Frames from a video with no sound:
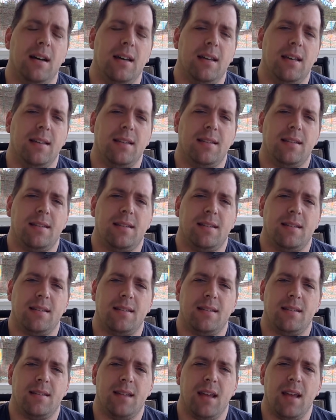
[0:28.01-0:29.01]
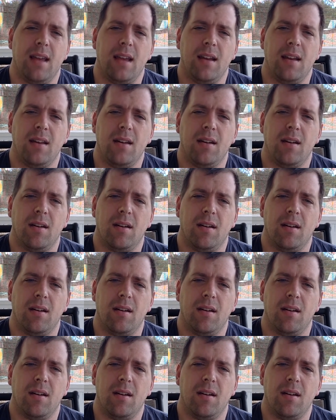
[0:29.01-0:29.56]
It's stayed